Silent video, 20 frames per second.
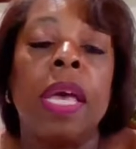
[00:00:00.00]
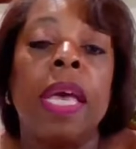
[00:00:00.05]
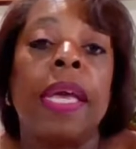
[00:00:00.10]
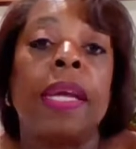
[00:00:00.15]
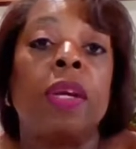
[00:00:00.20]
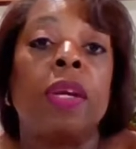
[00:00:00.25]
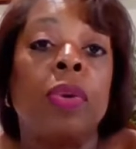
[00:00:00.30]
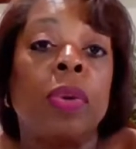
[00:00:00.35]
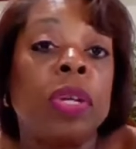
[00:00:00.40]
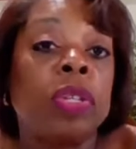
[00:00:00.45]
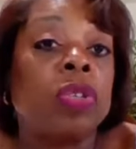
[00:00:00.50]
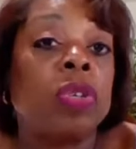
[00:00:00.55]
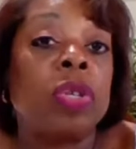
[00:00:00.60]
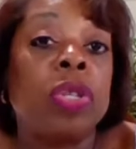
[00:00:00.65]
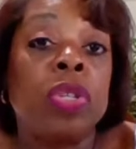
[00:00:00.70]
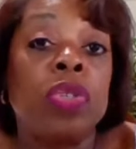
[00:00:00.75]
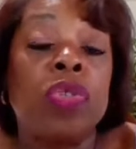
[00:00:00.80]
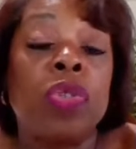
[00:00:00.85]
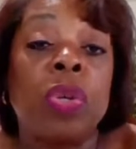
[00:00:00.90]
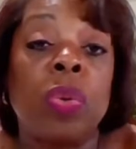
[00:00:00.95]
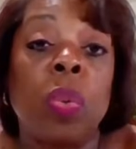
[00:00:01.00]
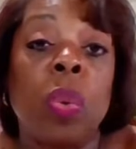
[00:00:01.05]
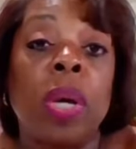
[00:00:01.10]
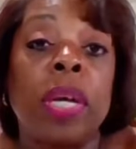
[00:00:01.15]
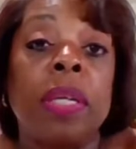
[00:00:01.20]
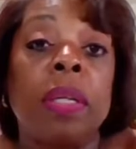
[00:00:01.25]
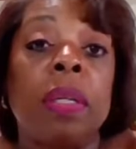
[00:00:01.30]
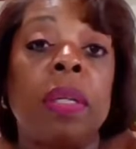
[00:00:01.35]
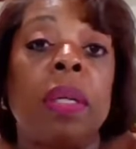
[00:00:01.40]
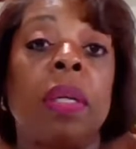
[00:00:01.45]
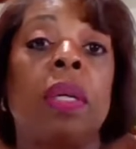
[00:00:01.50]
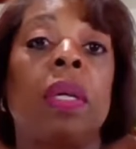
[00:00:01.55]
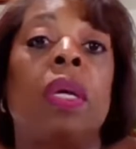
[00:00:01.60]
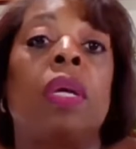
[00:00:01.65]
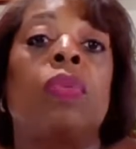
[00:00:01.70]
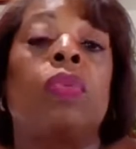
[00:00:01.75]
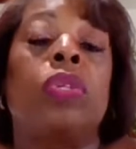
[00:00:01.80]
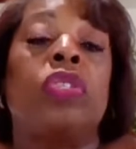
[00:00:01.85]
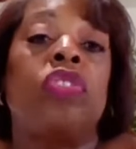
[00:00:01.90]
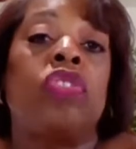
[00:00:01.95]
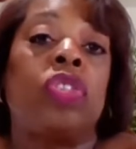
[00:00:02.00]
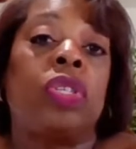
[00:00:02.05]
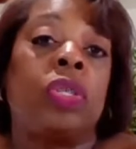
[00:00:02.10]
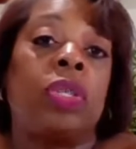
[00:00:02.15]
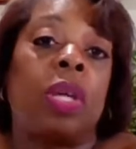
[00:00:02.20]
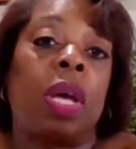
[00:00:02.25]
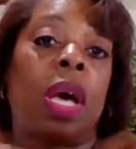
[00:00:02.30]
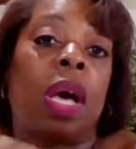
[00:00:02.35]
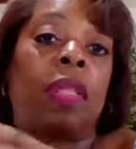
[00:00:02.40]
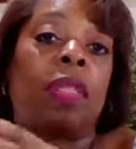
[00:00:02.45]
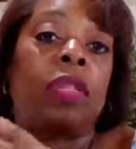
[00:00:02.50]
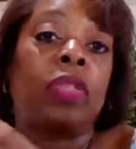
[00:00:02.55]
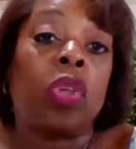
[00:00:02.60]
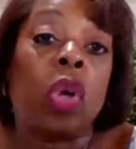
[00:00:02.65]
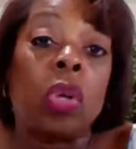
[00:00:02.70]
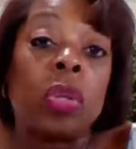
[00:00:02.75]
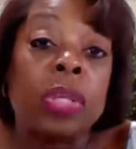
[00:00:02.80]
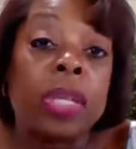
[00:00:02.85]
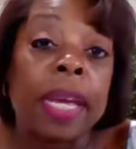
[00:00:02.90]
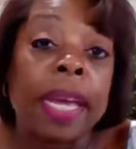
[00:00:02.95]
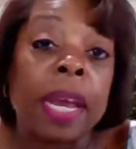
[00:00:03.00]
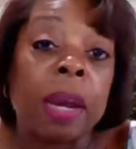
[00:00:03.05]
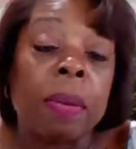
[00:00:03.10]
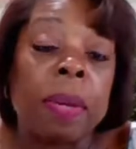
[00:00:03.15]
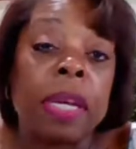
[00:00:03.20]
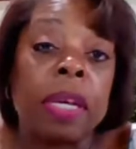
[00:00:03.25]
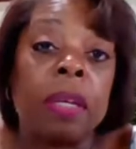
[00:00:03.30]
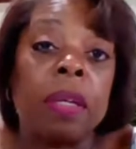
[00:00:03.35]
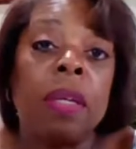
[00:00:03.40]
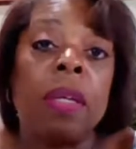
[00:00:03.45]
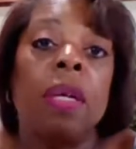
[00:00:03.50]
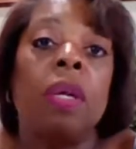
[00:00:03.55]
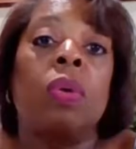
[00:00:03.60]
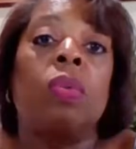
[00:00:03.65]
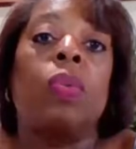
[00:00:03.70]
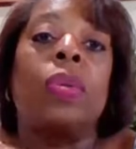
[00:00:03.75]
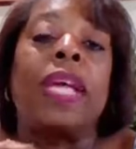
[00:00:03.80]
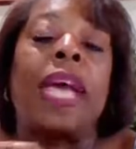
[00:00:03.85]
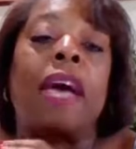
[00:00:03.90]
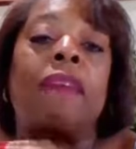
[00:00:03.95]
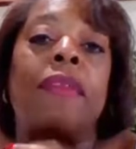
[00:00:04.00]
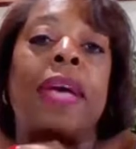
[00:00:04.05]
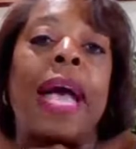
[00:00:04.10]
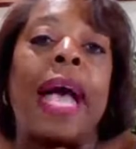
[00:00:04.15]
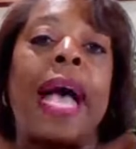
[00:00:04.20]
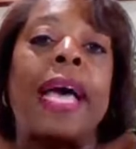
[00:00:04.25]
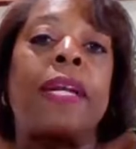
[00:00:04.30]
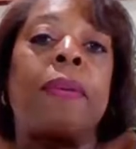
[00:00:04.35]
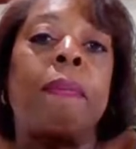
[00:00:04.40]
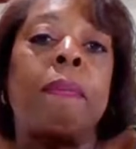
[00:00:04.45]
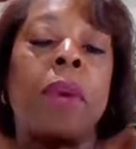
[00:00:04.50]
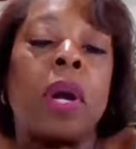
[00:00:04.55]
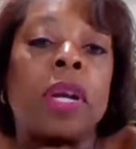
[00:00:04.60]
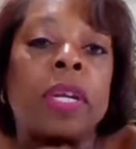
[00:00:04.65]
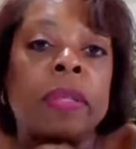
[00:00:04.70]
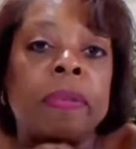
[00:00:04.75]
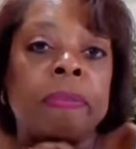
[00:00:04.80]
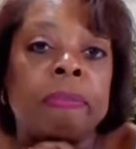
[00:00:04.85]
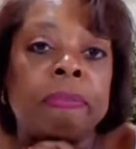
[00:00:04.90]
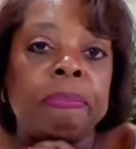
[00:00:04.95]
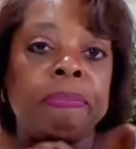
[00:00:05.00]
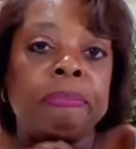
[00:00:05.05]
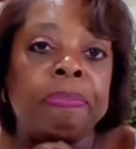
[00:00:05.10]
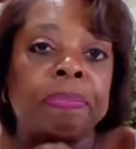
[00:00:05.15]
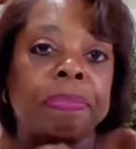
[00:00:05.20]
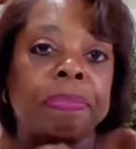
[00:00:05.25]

In Congressional District 1, which is the Tulsa area, we have Adam Martin.